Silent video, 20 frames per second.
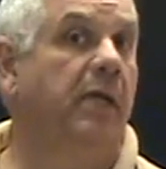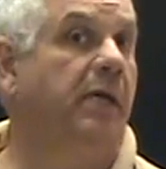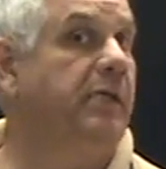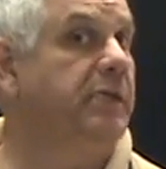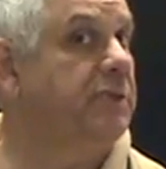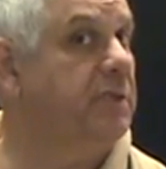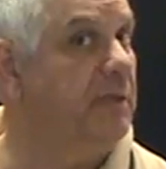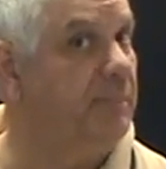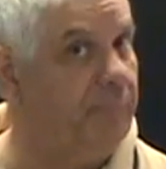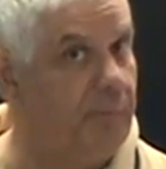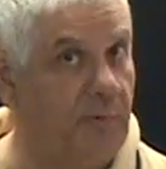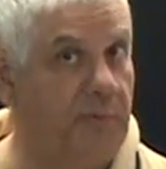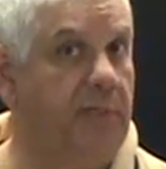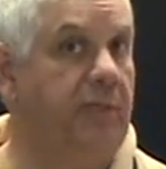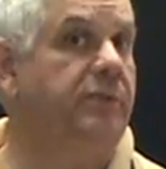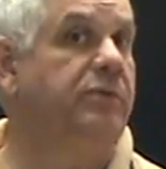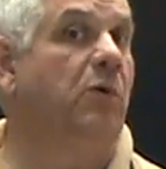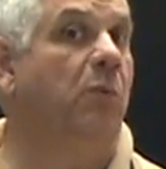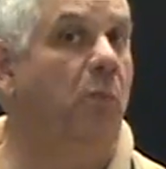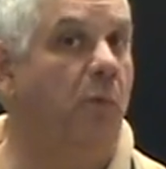It's going to put
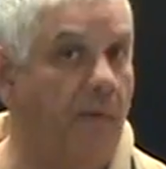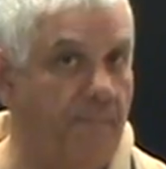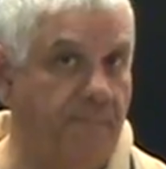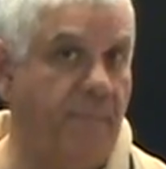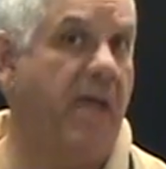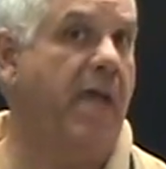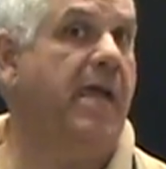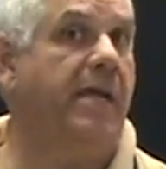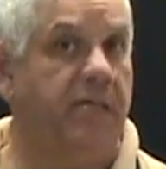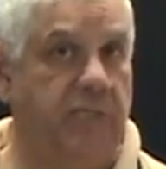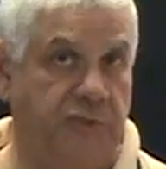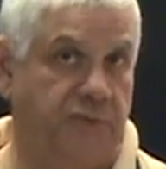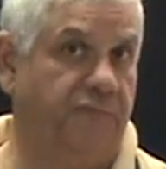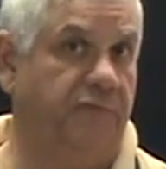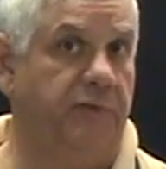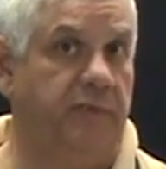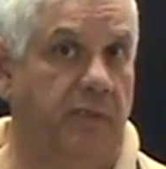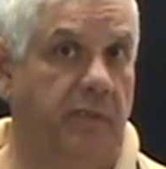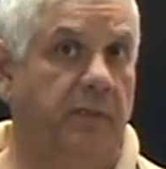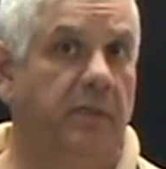into one package
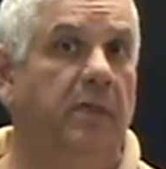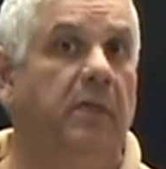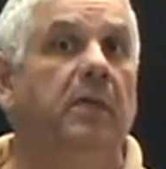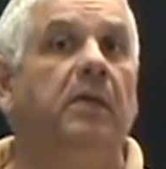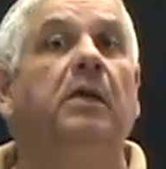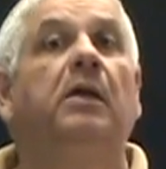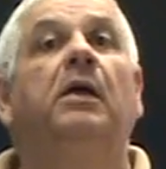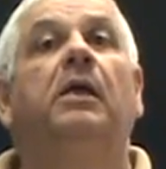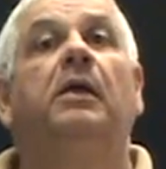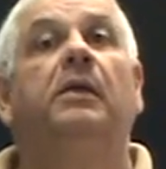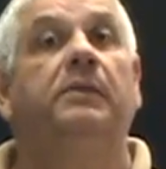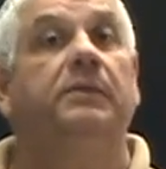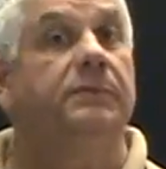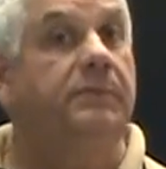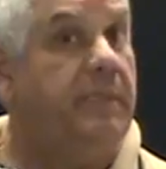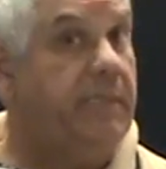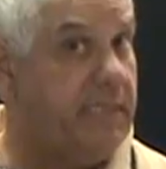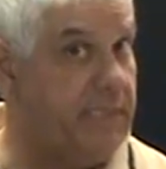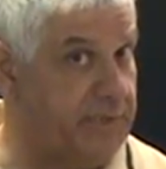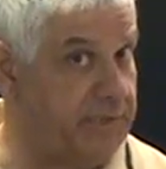for you.
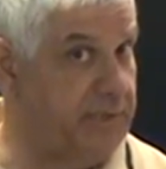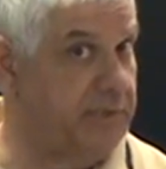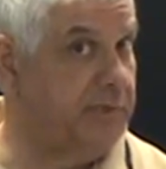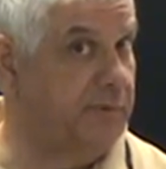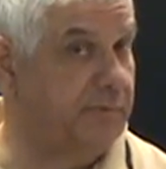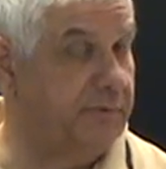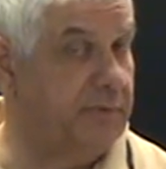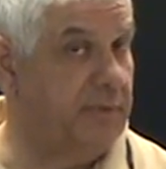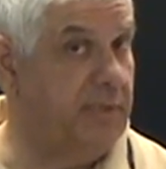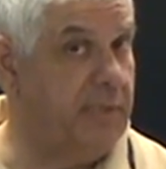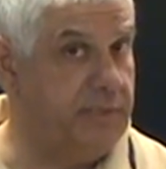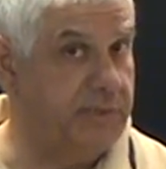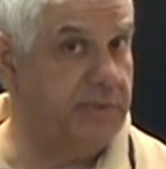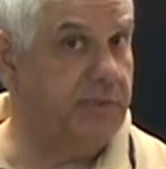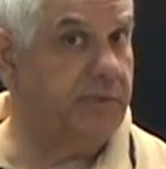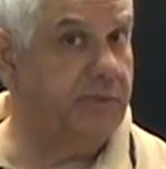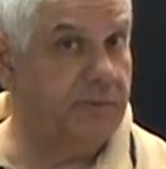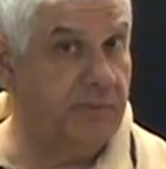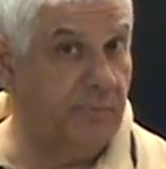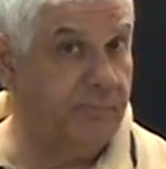It's easy
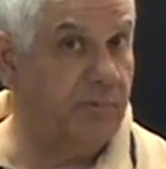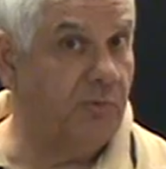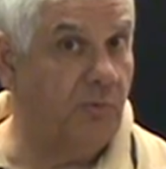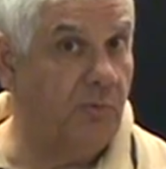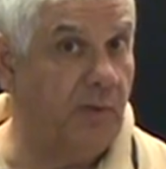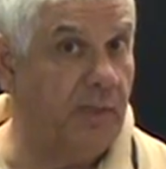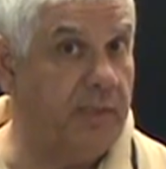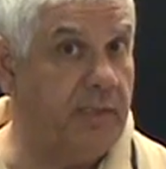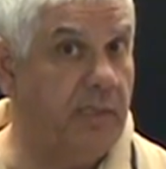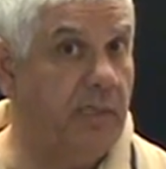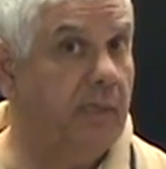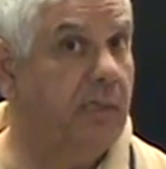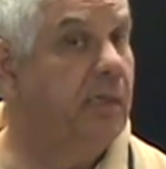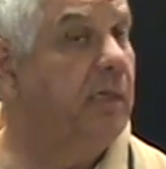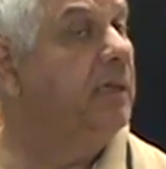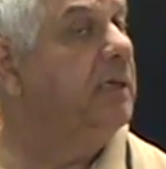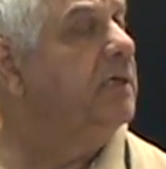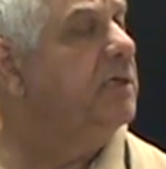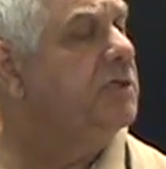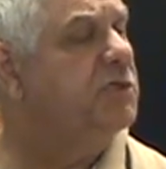to deploy.
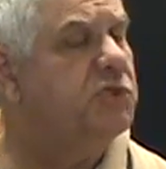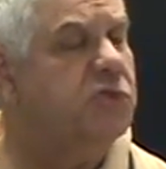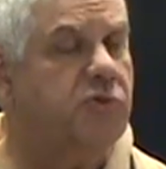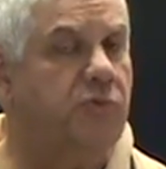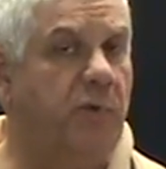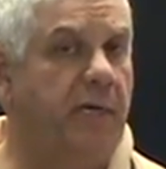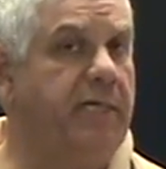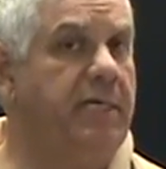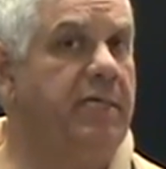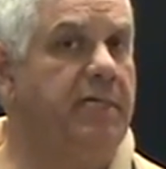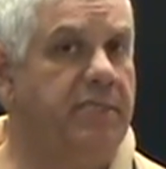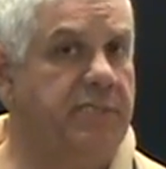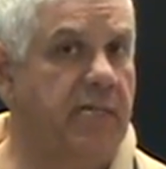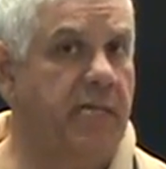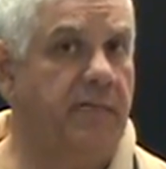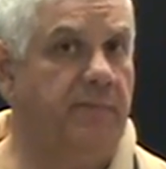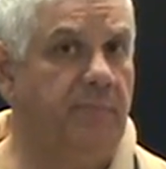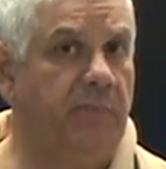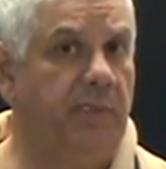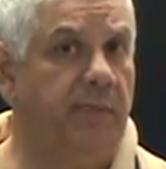Training is
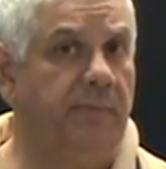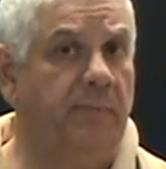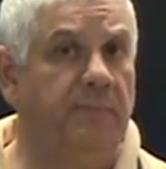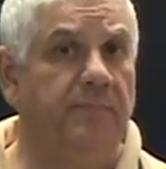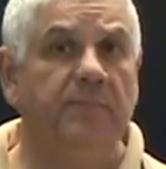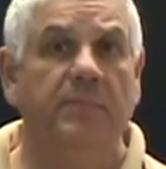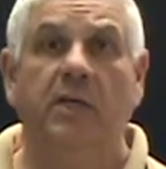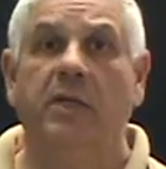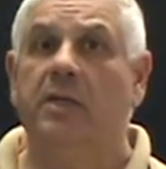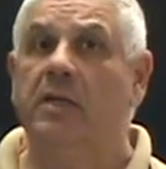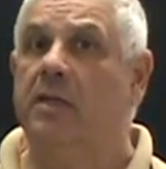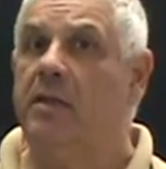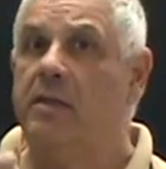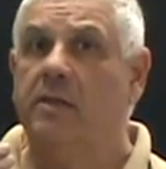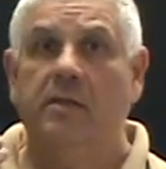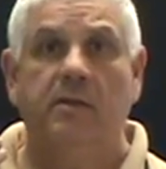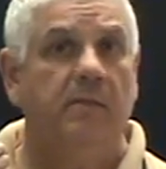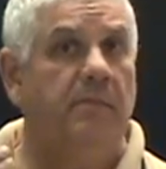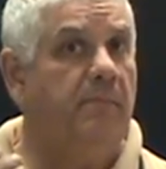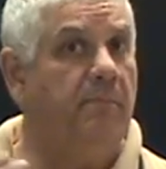at a minimum.
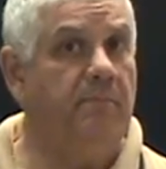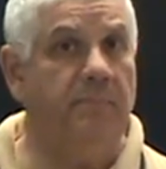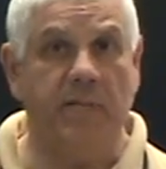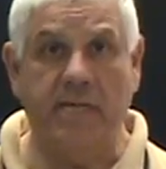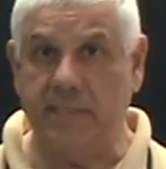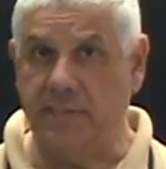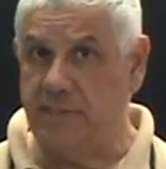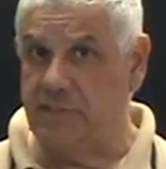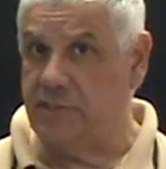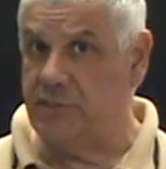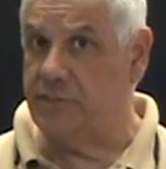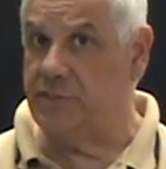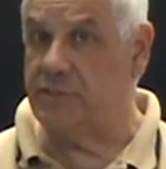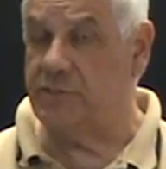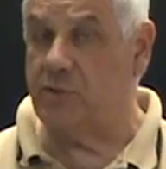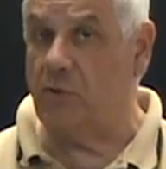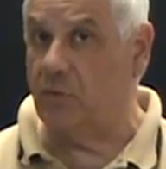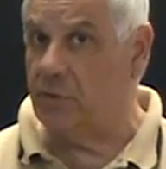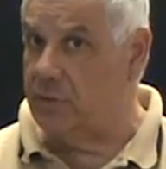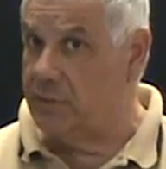Maintenance is
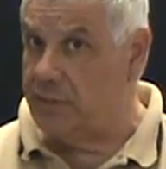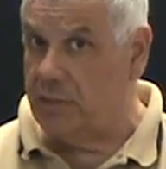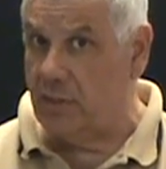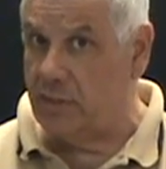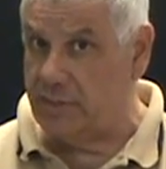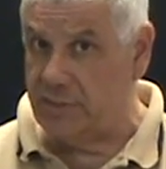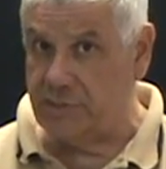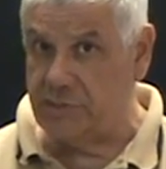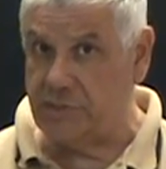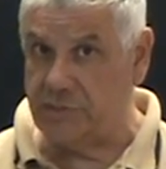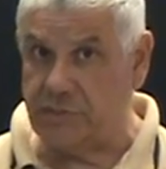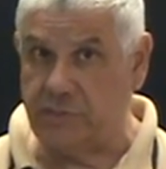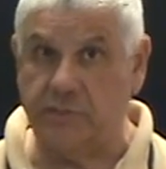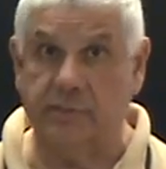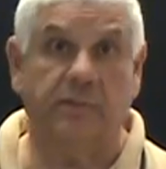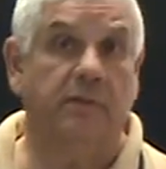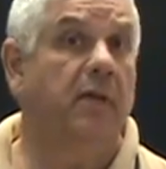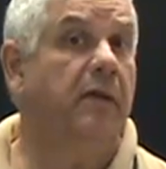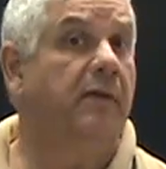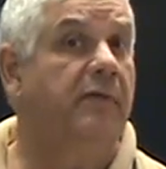totally
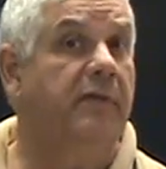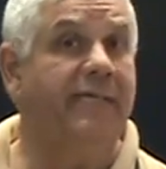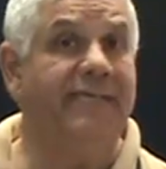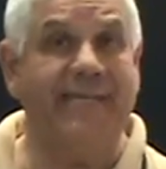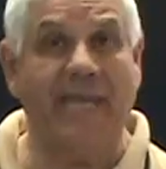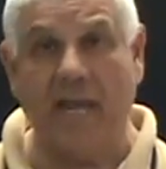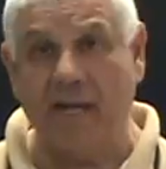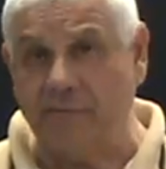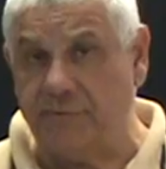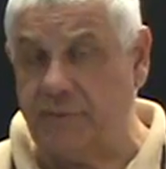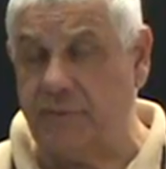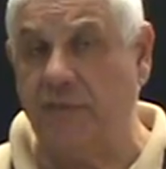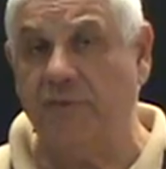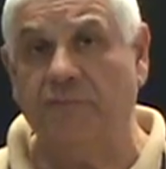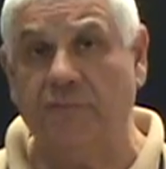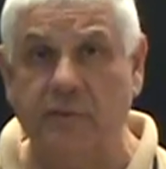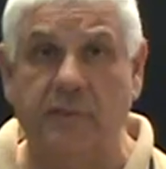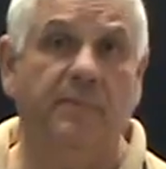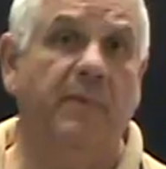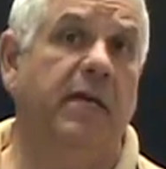non-existent. Guarantee
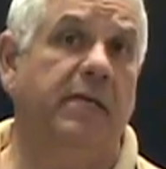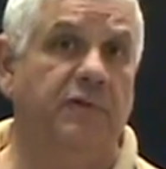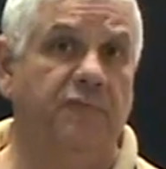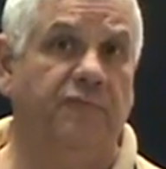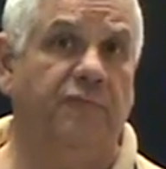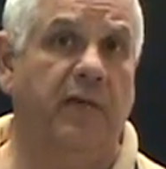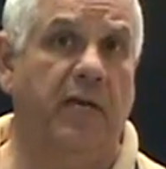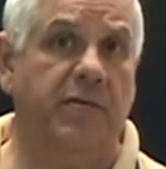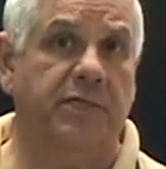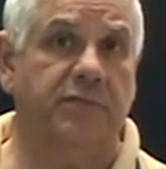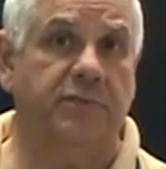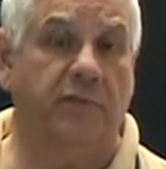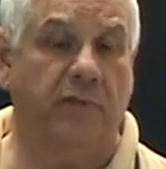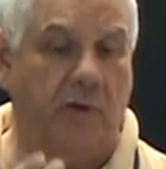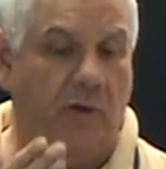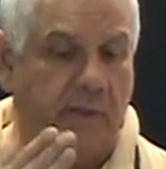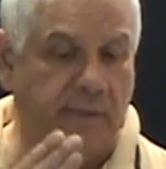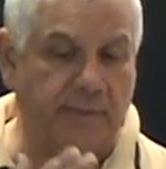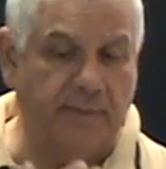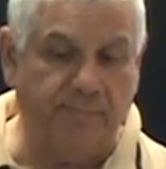from the manufacturer
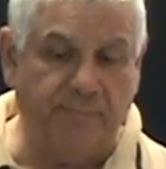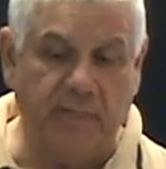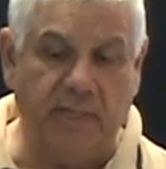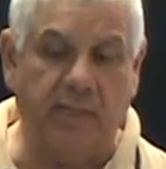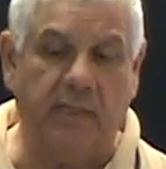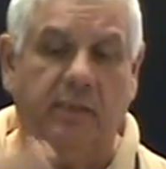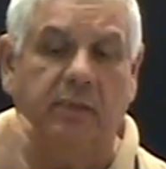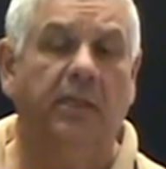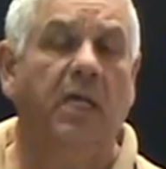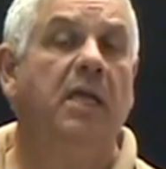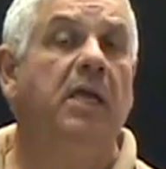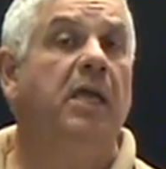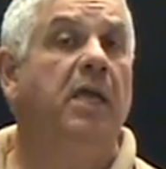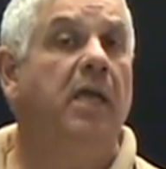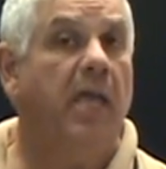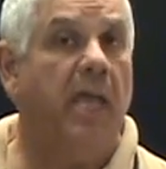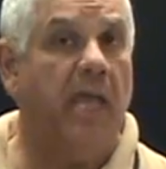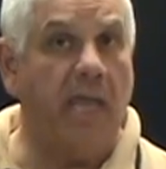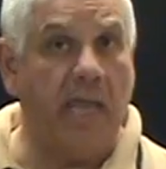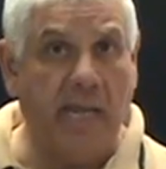on the bail
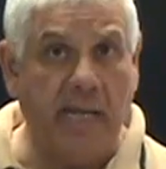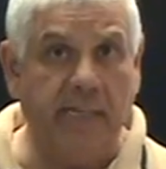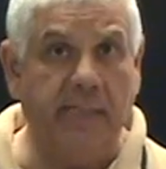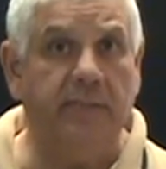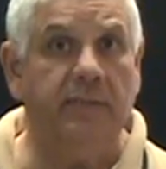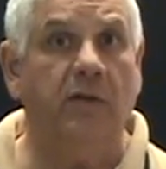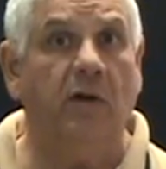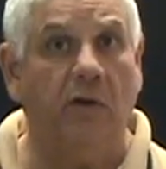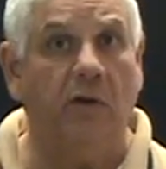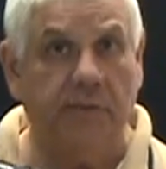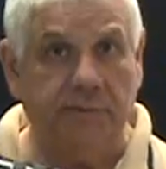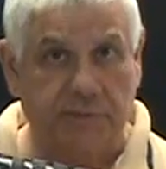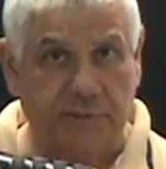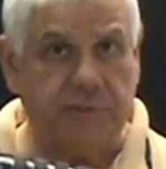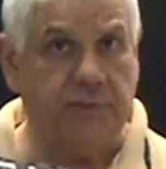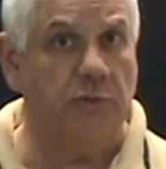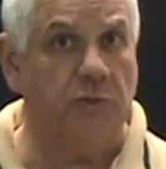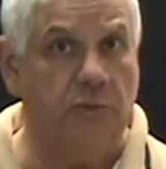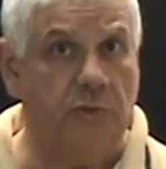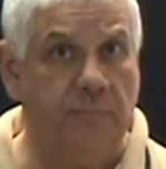and on the
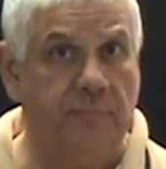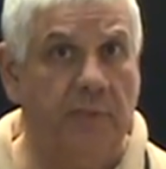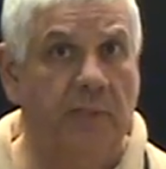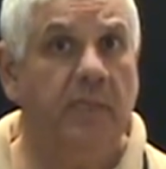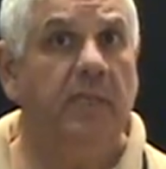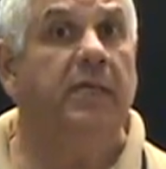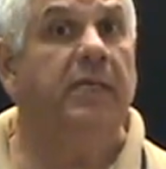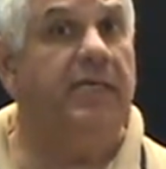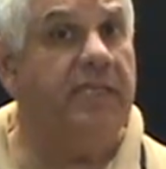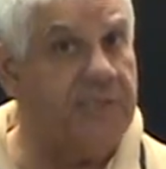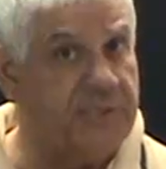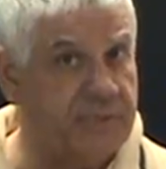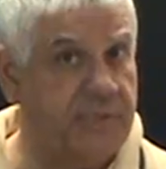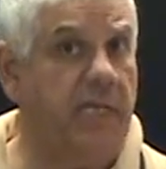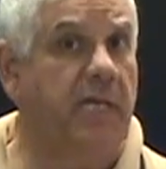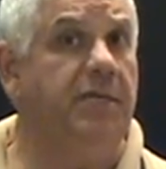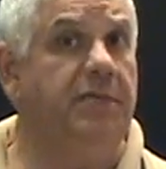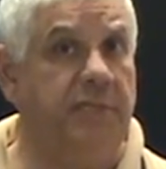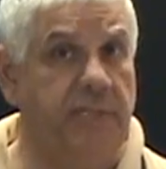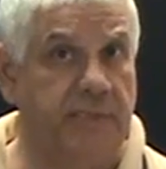tube is
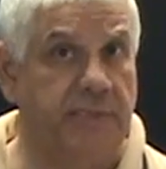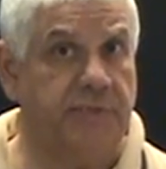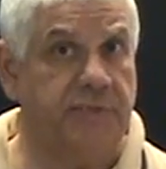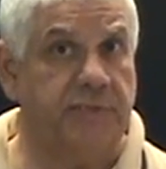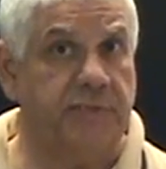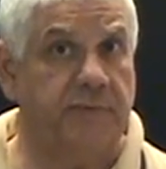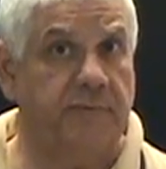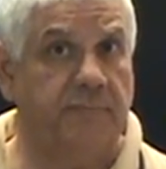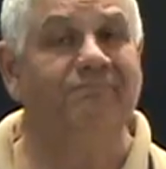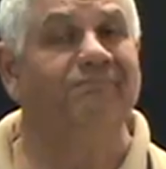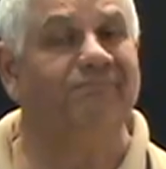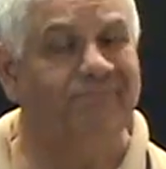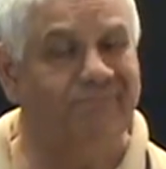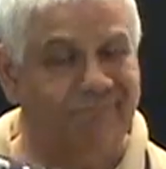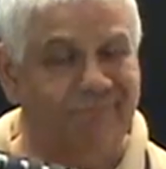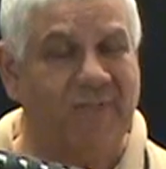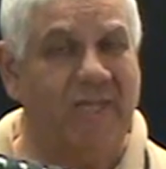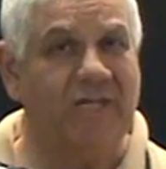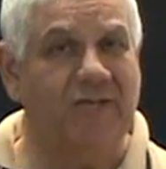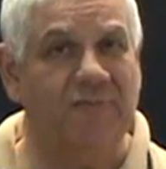10 years.
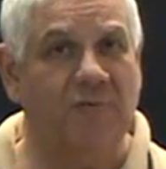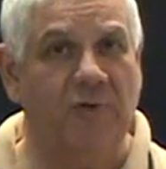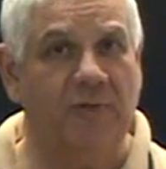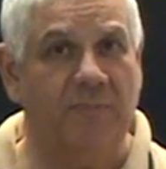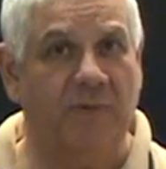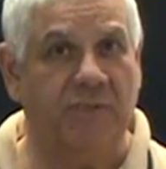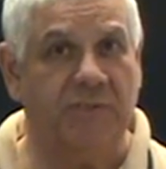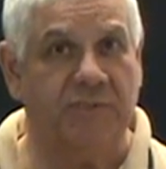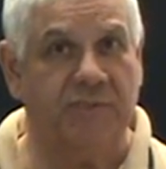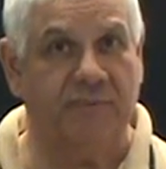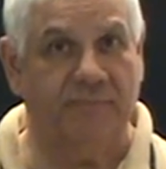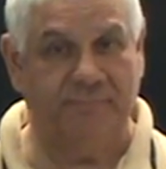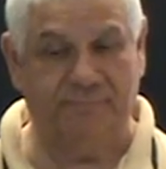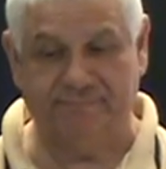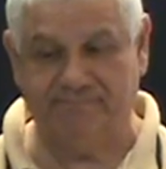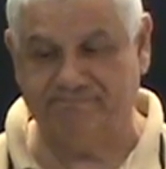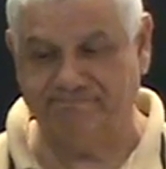Thank you very much.